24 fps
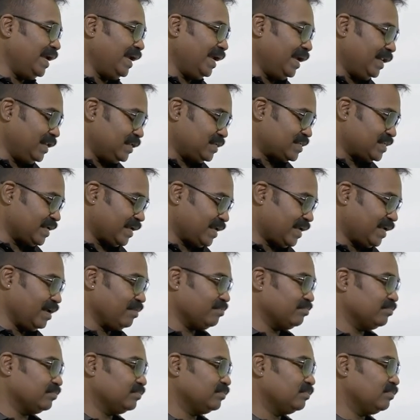in
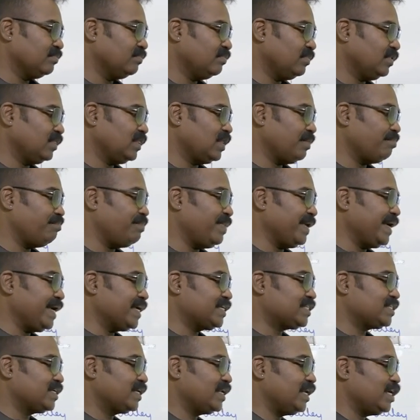Sikkim, the
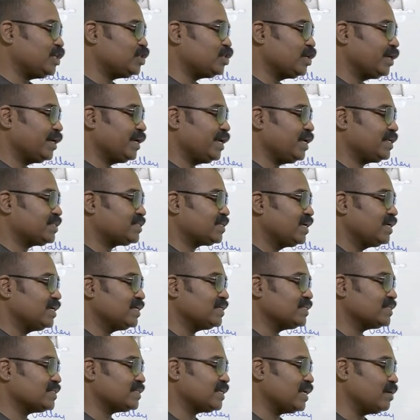biggest glacier is
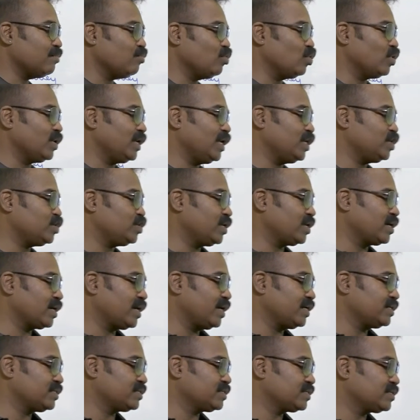Zemu glacier,
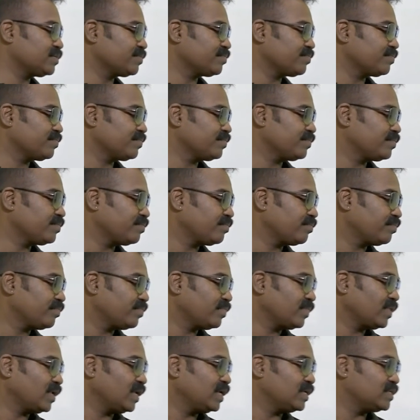guys.
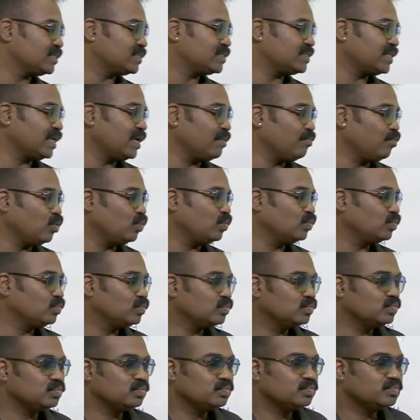Zemu,
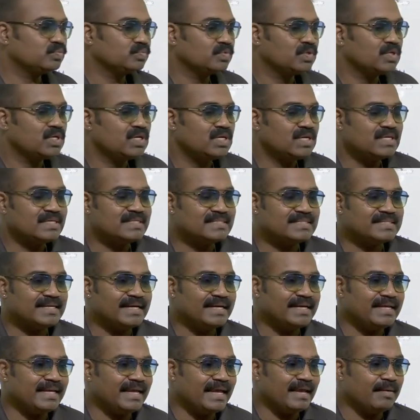
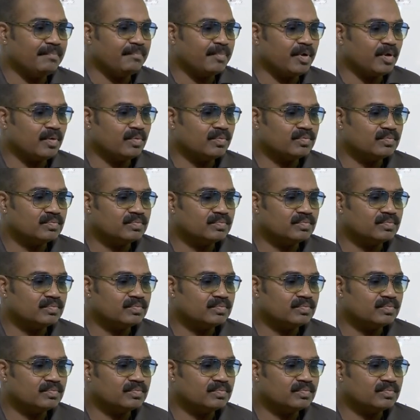Z-E-M-U.